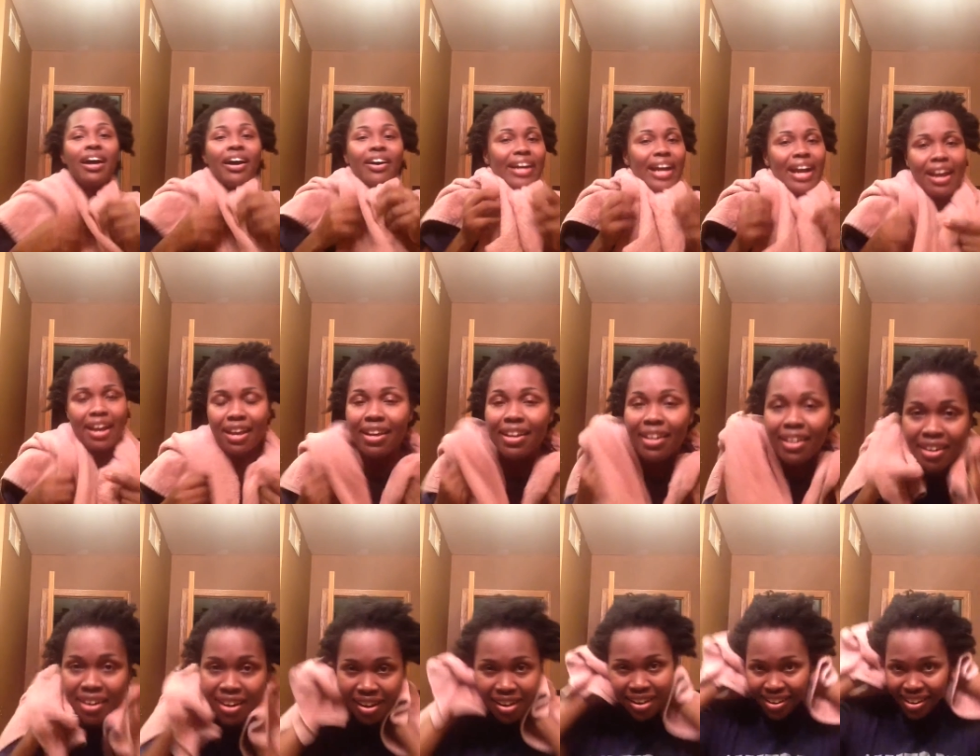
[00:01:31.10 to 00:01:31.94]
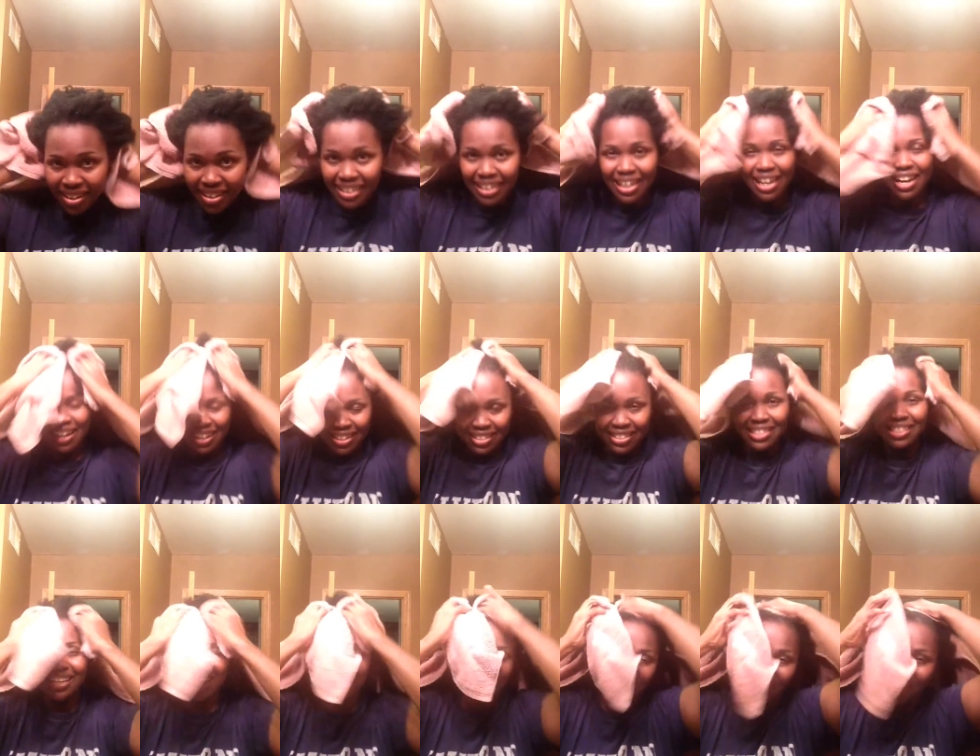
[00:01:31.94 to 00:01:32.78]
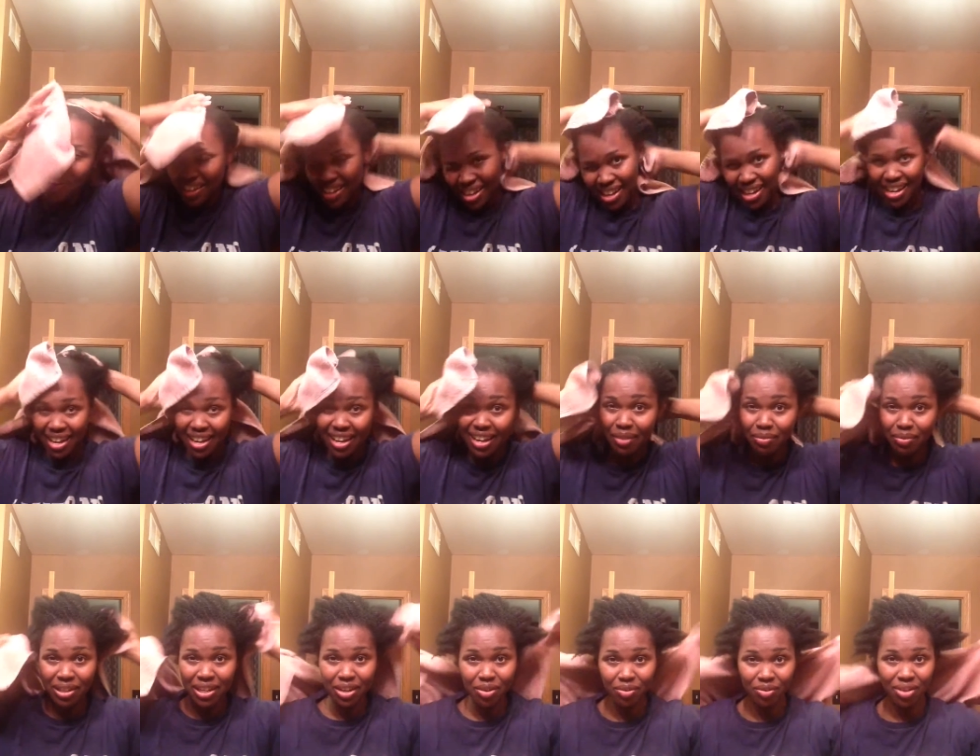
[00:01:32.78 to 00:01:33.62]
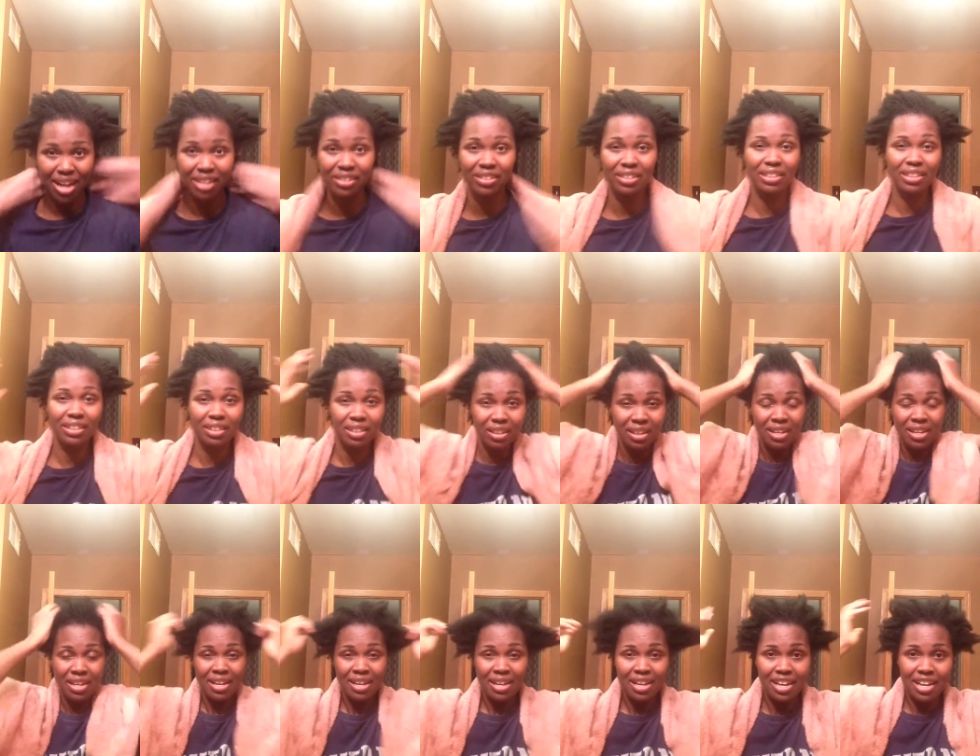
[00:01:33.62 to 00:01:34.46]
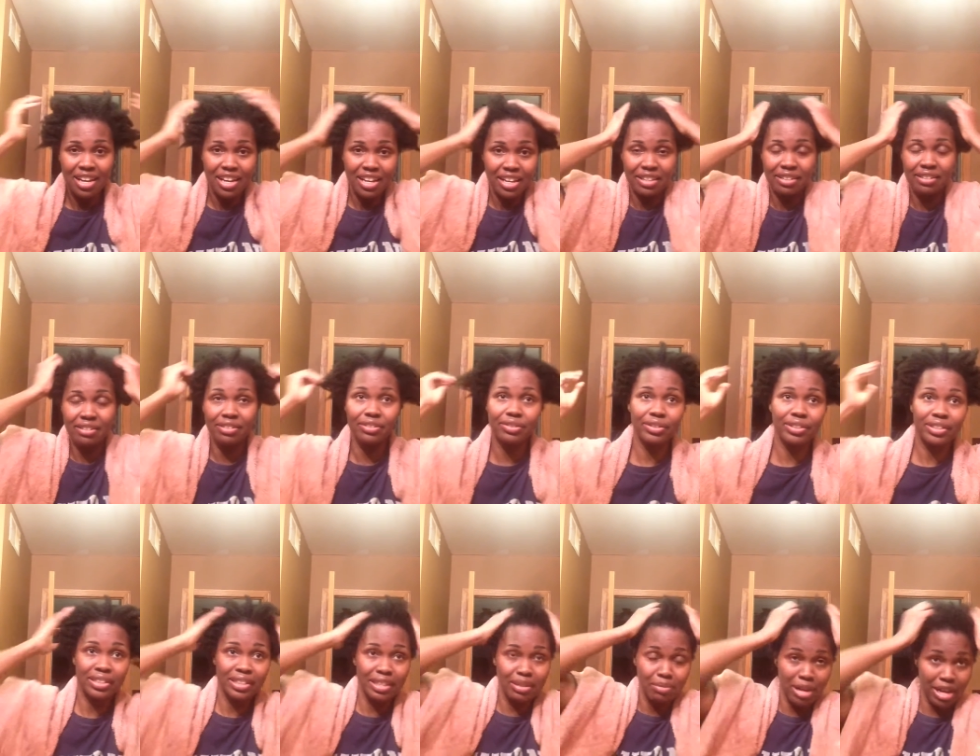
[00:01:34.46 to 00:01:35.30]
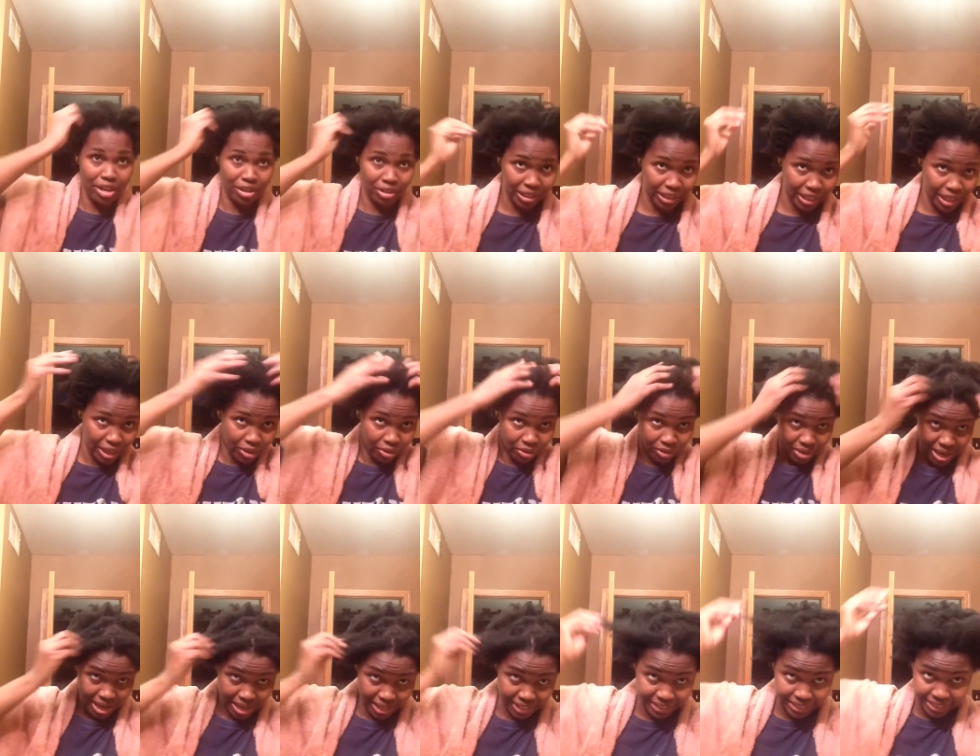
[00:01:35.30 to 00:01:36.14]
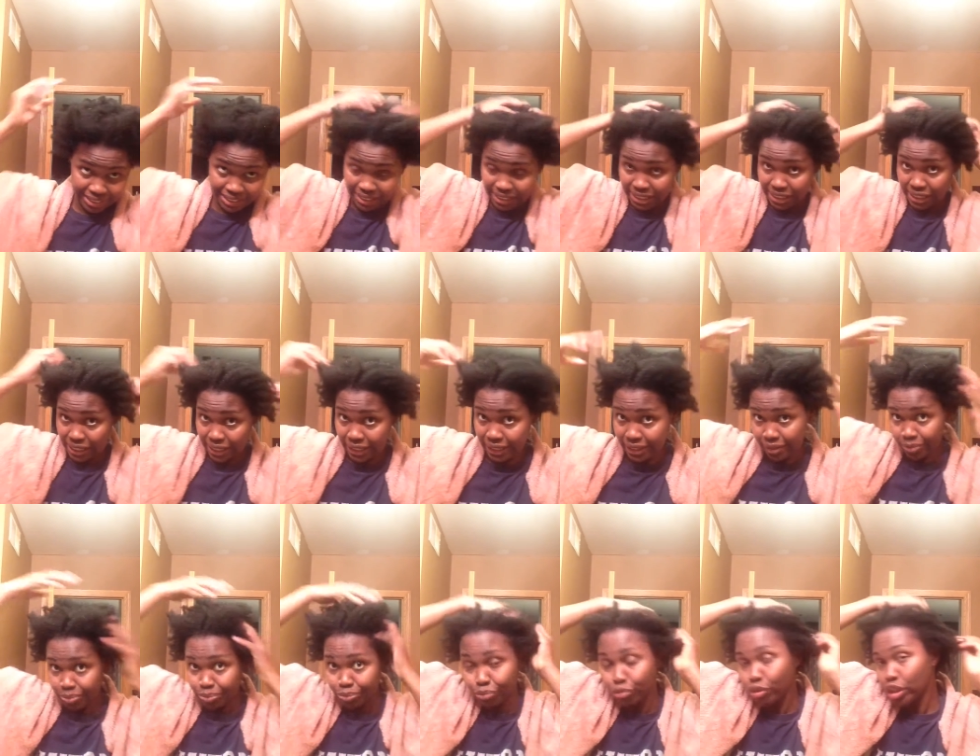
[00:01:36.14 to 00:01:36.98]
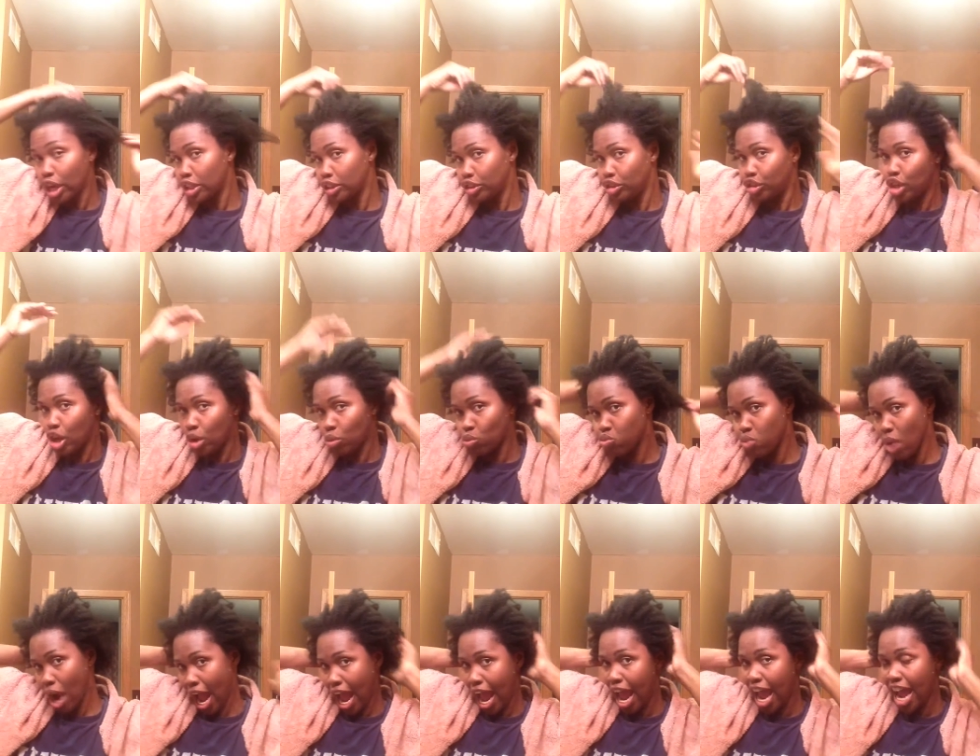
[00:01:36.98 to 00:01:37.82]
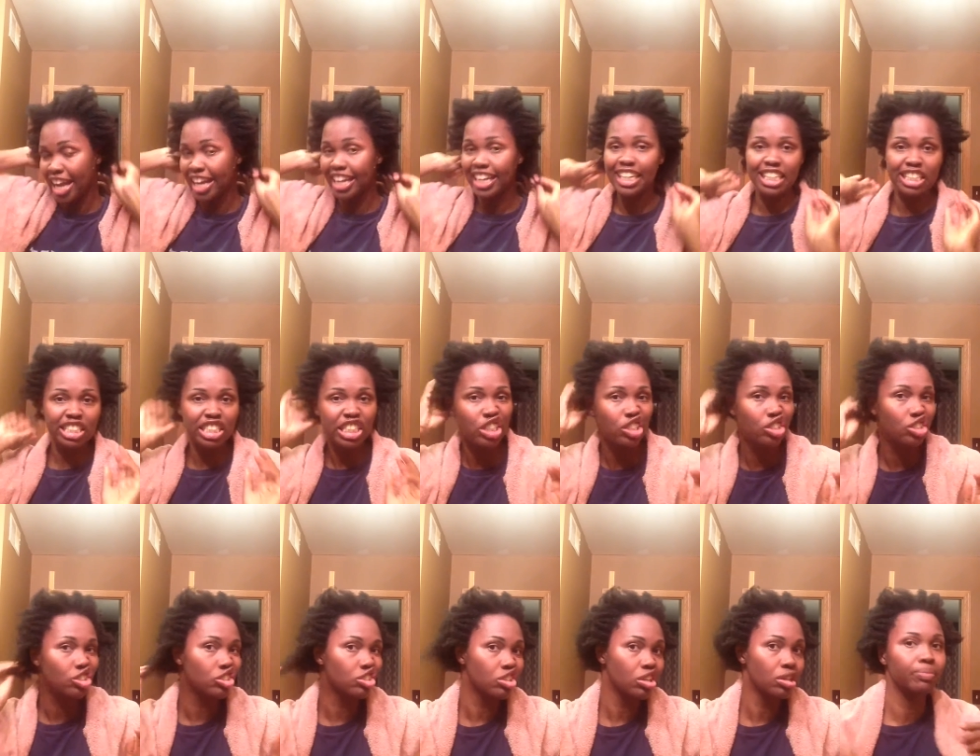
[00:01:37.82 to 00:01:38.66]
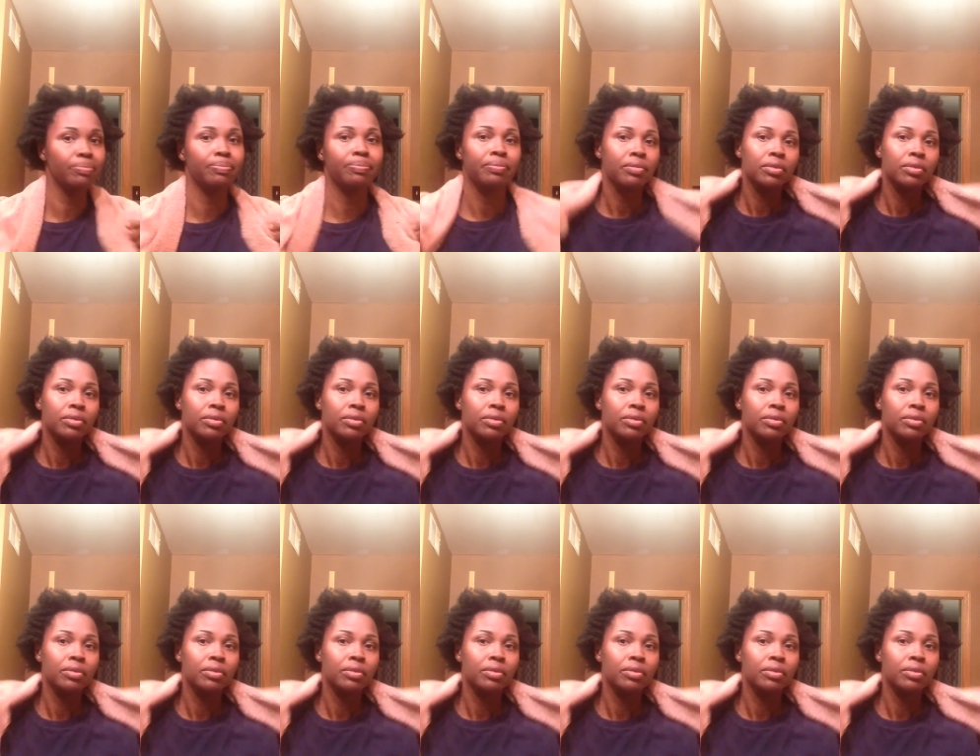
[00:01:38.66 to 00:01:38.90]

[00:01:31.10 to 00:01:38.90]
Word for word: Okay. Yeah, so I'm done washing, and you can see my hair looking crazy, deranged.